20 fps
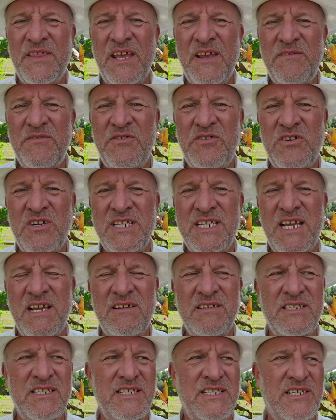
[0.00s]
they've dried
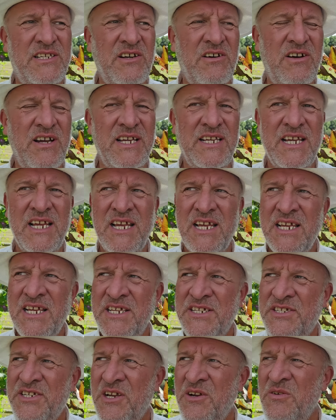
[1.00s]
out and died.
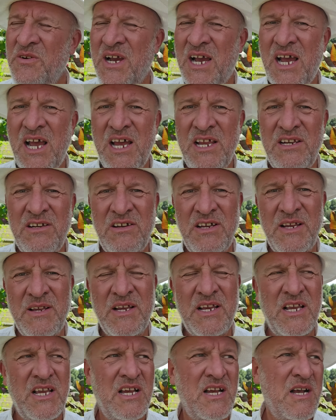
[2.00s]
So
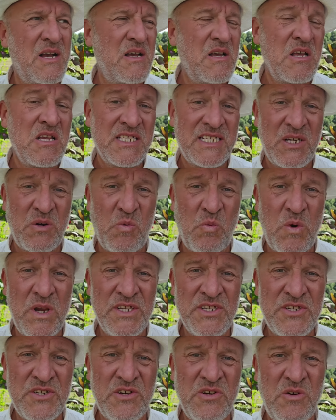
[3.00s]
unlike say
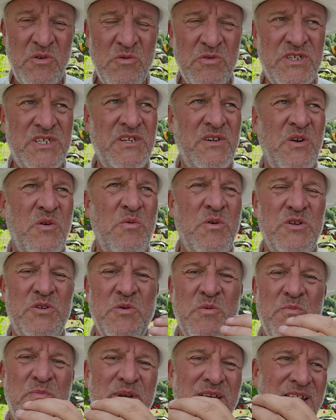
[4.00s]
wind scorch,
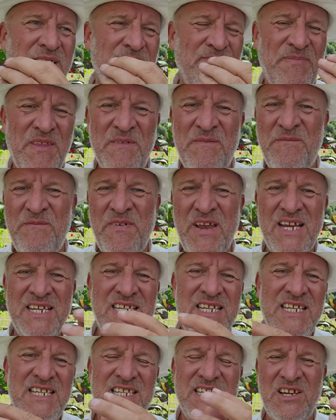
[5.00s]
which will be
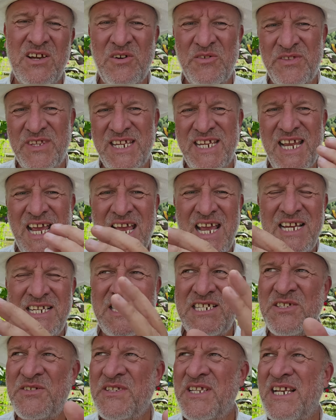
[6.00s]
affected on the
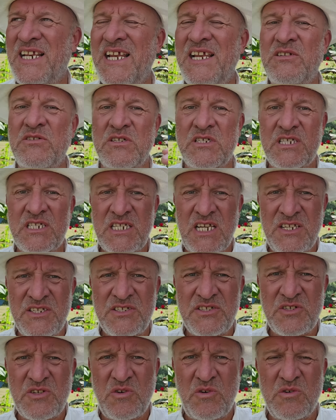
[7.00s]
edges of the leaves, or sun
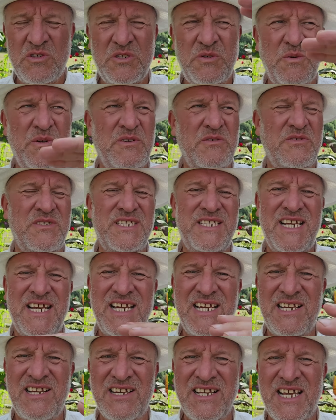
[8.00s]
scorch, where you'll
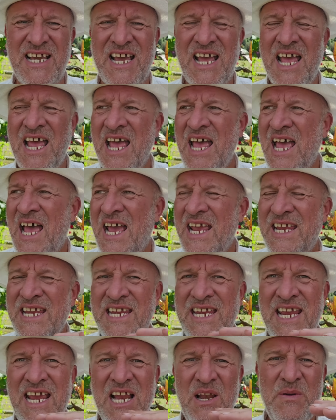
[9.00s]
see like a
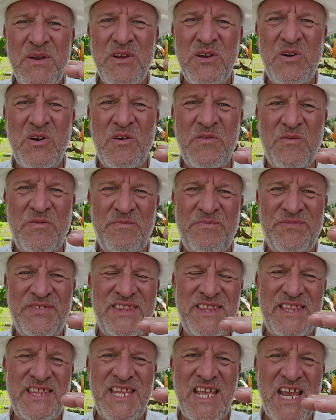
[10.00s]
yellowing off
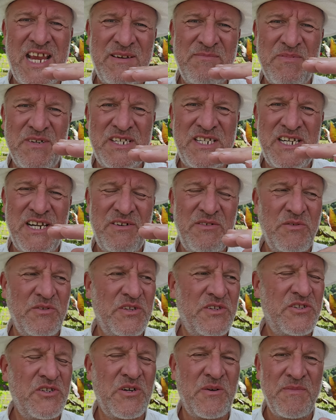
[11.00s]
dead material
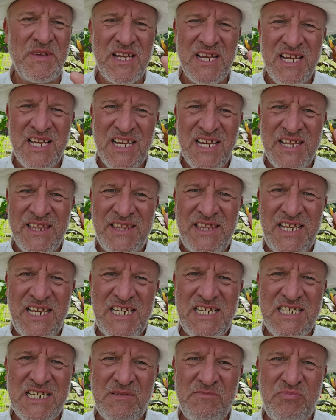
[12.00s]
at the top,
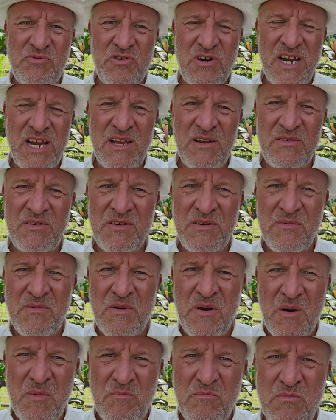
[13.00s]
these brown
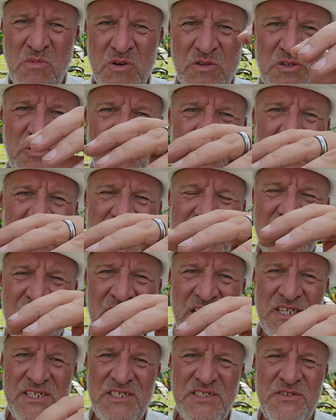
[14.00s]
mottled
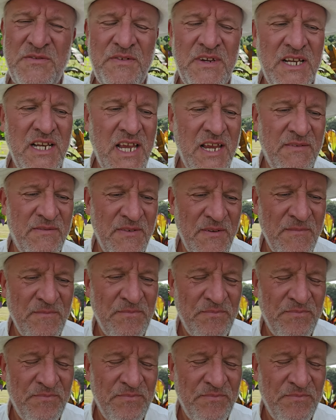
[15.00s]
sections of your leaf,